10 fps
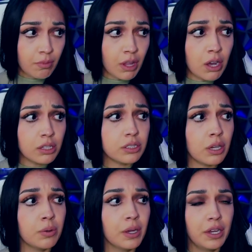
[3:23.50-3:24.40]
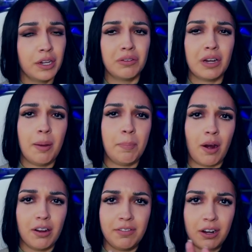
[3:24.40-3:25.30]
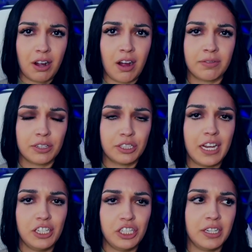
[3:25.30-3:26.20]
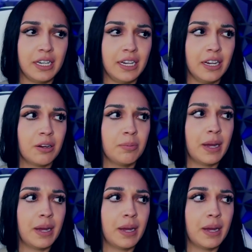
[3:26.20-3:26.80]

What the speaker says: Also, not part of our conversation here,